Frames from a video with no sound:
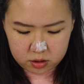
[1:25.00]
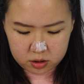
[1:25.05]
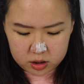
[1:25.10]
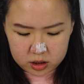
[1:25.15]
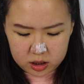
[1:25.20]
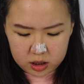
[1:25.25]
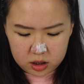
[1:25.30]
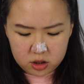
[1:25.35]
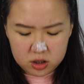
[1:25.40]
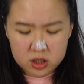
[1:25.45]

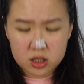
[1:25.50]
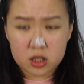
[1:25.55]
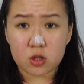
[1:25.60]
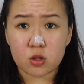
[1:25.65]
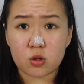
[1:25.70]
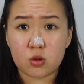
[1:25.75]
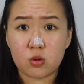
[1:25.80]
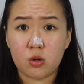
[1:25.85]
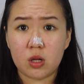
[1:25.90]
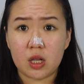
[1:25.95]
Is it because it's
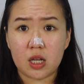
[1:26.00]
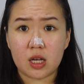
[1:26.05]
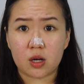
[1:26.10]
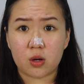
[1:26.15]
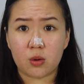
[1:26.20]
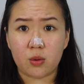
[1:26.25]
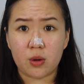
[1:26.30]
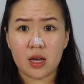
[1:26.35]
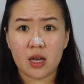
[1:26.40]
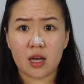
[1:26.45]
too
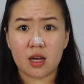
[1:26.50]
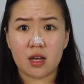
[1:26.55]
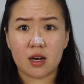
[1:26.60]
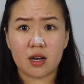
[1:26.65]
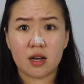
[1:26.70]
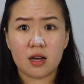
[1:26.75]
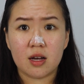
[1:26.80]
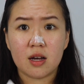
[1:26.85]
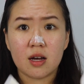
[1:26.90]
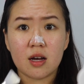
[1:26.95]
liquid?
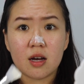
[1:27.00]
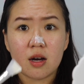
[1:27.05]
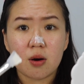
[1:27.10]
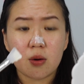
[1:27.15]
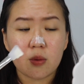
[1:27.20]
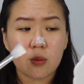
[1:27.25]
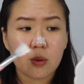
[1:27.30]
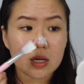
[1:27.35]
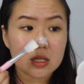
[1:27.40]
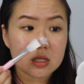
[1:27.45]

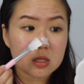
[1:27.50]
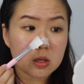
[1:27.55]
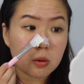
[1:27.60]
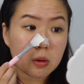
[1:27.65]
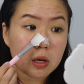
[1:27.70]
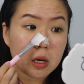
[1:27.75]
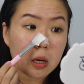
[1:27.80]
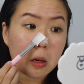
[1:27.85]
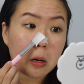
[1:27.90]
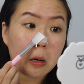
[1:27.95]
What's
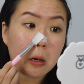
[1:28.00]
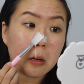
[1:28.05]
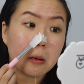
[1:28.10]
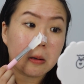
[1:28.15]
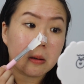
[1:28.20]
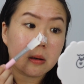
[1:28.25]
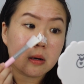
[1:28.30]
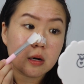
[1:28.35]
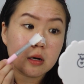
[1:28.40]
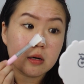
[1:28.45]
going
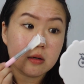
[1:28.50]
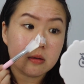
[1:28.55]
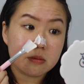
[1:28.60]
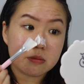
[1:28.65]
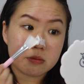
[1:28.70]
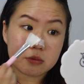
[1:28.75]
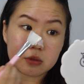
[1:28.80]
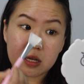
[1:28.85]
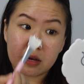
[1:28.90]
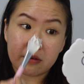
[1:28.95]
on? Oh,
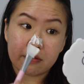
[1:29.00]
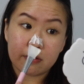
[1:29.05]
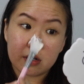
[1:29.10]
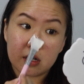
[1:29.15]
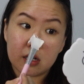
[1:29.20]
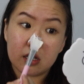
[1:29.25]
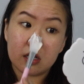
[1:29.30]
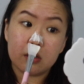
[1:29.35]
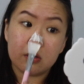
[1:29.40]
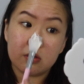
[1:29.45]

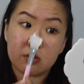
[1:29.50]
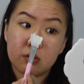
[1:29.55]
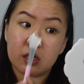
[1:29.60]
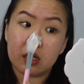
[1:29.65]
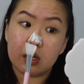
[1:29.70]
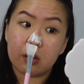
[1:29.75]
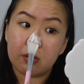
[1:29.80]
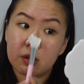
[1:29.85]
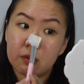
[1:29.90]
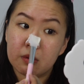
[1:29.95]
definitely too
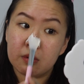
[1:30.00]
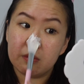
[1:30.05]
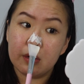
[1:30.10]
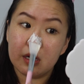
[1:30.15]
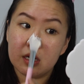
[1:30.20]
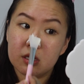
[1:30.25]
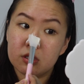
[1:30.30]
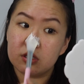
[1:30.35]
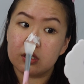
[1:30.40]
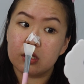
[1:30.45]
liquid. Maybe
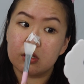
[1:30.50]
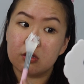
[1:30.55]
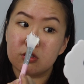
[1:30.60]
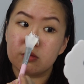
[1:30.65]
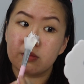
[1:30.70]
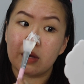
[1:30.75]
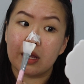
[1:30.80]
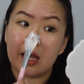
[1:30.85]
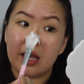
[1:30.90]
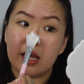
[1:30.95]
I should just use
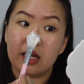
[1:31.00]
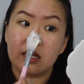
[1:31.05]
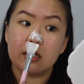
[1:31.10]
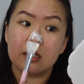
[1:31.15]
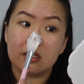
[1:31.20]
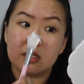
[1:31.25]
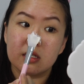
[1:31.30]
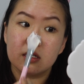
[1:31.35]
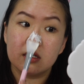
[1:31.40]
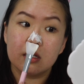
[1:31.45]
my
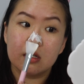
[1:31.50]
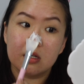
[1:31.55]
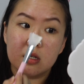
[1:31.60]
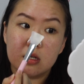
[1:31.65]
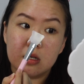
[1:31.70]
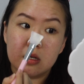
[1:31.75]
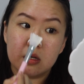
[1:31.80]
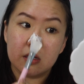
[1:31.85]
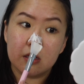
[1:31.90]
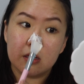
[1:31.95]
hands.
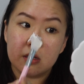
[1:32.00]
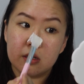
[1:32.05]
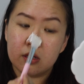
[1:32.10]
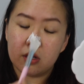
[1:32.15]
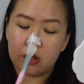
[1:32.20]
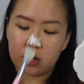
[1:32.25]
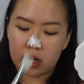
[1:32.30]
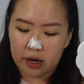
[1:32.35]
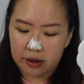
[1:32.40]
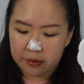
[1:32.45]

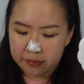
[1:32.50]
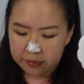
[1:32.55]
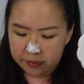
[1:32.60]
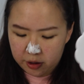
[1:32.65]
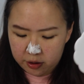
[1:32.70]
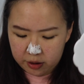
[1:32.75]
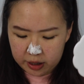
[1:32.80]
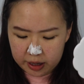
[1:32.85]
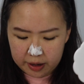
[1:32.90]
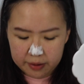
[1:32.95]
Okay
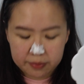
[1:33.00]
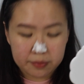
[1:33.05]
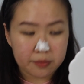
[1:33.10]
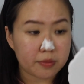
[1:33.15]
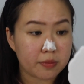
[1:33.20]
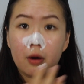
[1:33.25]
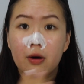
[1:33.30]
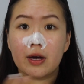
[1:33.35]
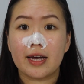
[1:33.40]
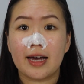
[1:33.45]

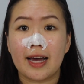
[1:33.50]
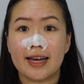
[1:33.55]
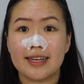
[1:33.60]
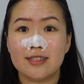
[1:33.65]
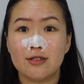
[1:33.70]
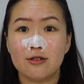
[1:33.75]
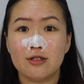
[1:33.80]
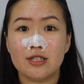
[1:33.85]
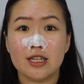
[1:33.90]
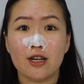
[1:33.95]

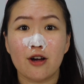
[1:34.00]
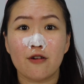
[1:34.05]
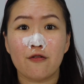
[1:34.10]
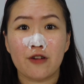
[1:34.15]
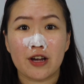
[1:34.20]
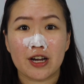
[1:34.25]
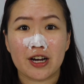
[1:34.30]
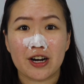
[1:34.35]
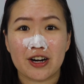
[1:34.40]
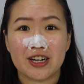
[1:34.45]
guys, using your
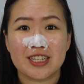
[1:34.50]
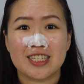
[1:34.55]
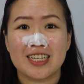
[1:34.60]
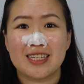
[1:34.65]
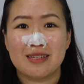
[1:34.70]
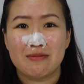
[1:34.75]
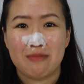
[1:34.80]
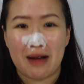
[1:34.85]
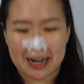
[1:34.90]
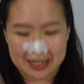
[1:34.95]
fingers
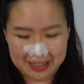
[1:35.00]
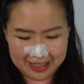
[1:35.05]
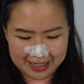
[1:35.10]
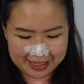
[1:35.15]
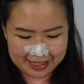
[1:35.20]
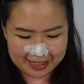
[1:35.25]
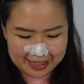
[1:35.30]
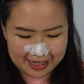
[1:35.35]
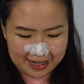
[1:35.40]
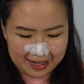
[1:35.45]
is much
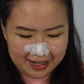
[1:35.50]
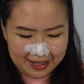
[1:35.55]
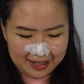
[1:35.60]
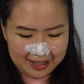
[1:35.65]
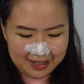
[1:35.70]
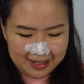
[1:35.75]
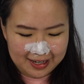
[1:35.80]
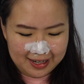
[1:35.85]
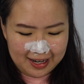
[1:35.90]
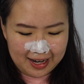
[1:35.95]
easier.
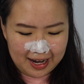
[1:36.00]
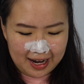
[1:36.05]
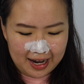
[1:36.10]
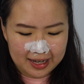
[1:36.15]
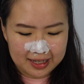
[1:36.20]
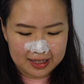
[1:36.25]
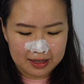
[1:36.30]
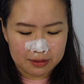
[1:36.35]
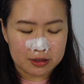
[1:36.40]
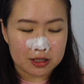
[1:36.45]

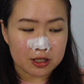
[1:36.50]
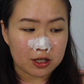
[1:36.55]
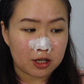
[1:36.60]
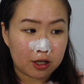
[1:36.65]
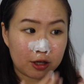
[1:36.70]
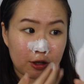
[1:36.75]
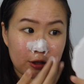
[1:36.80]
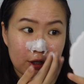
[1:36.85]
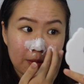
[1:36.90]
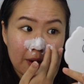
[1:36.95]
I think I'm just
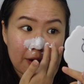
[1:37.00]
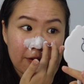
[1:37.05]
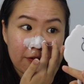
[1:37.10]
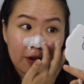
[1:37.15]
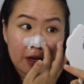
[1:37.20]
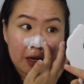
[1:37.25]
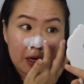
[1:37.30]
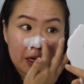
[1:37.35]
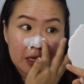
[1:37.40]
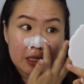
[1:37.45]
gonna use my
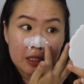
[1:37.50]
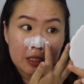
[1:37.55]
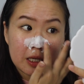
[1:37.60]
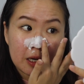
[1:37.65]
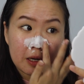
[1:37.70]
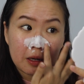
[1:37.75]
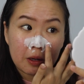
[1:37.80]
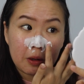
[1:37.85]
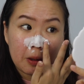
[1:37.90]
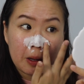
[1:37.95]
fingers
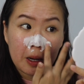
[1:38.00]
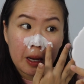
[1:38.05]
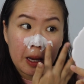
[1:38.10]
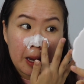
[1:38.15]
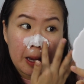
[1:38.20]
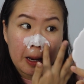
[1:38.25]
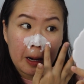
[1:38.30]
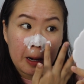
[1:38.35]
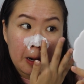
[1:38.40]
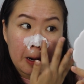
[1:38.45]
and go
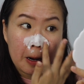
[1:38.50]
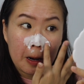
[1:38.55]
ahead.